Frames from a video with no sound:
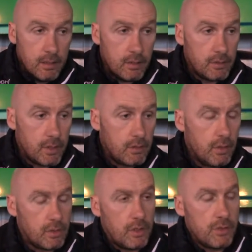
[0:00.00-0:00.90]
you know,
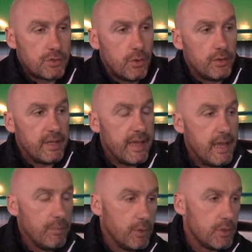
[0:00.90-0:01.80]
not the control of the
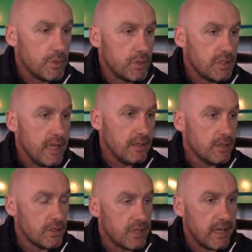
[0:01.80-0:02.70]
game, but it just
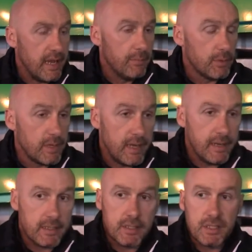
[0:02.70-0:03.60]
hinders us again. But
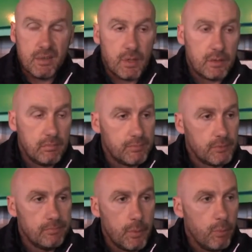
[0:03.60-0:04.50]
then, as I
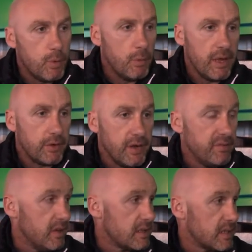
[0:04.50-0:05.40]
said, we weren't
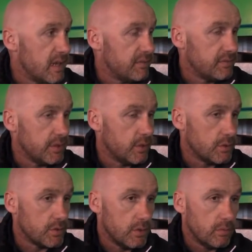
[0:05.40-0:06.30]
great first half. You know,
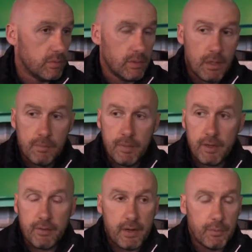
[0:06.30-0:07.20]
there's no
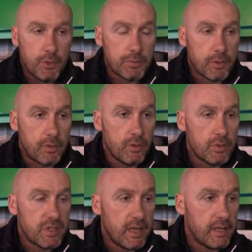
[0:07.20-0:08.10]
beating around the bush, but I
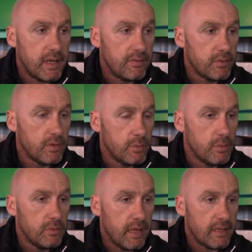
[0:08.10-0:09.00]
thought second half, I thought
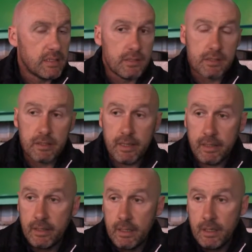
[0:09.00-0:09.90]
we were excellent. And then